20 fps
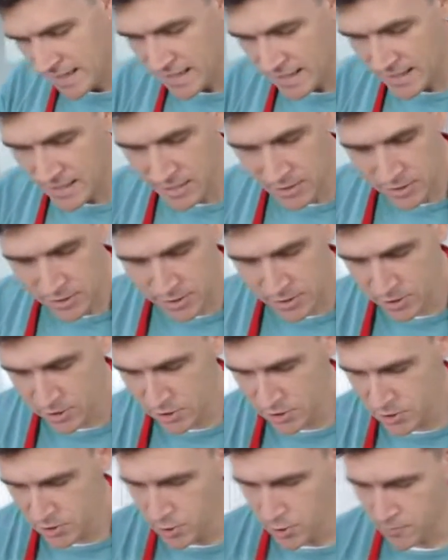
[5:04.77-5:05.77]
And then you can
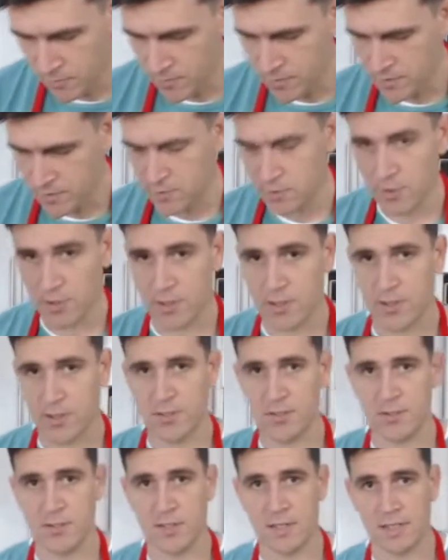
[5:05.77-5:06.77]
just turf this. You're not going to
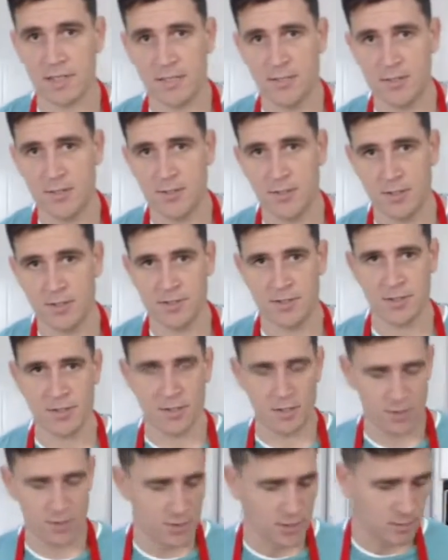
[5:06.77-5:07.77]
use it unless you're going to
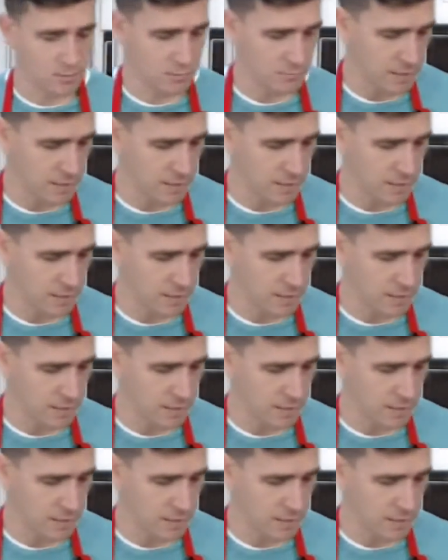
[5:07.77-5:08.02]
start a cucumber